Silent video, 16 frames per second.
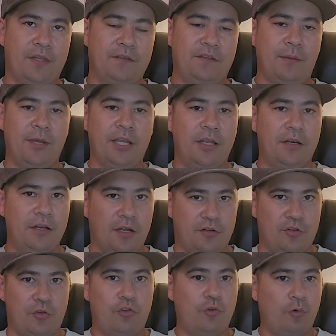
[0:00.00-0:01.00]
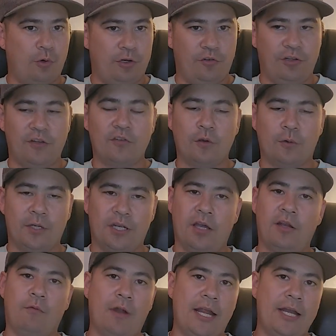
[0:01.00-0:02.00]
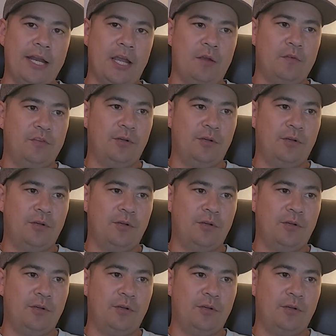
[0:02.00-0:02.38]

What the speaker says: semiconductor shortage that's going on right now.